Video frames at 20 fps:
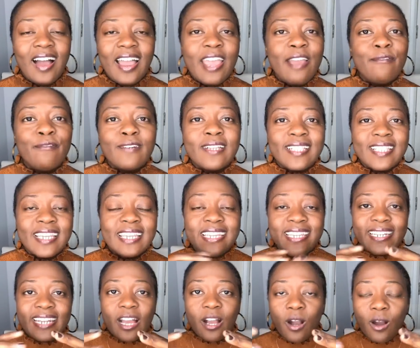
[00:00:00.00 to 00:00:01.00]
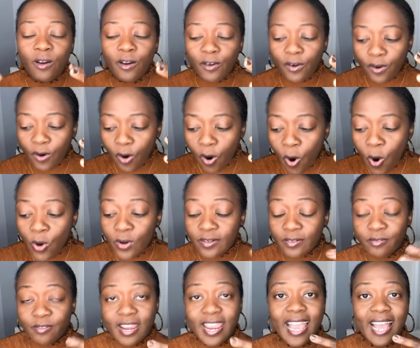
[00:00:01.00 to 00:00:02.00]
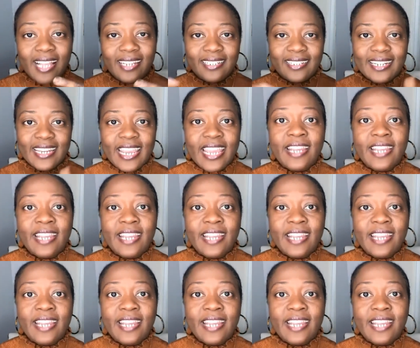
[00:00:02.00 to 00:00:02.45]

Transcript: everything in our own reality